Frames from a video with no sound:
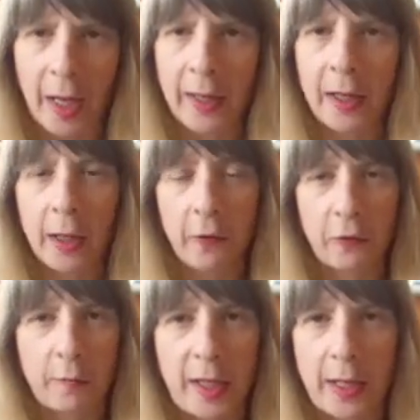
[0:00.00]
And
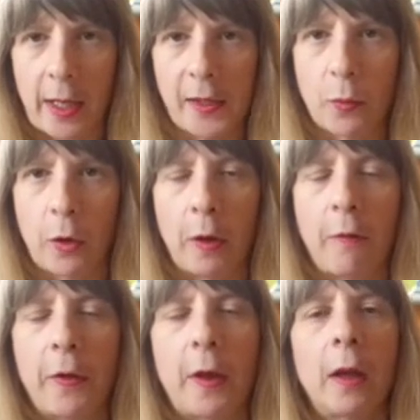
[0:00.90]
for me, that is one
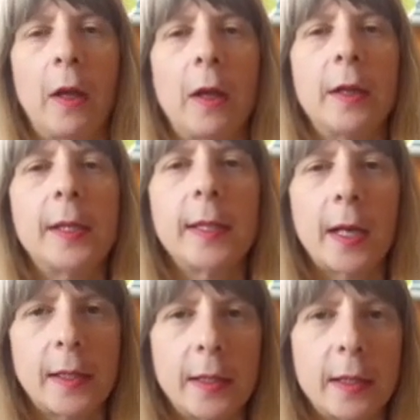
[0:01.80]
of the
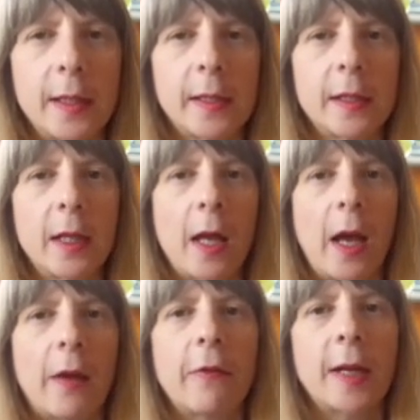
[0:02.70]
necessities
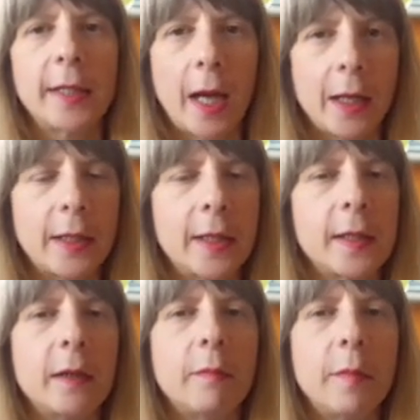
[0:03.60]
and vitalities
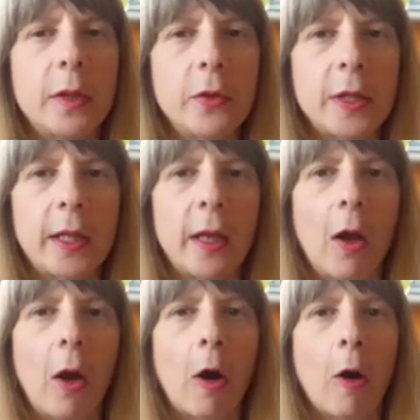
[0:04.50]
and beauty
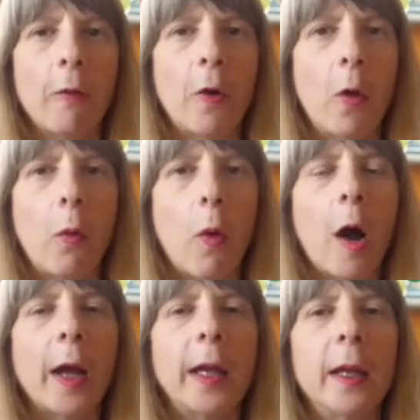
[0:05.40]
of
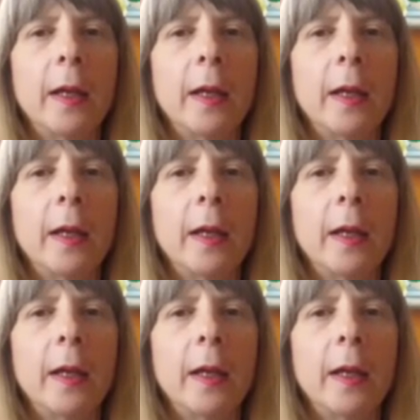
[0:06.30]
why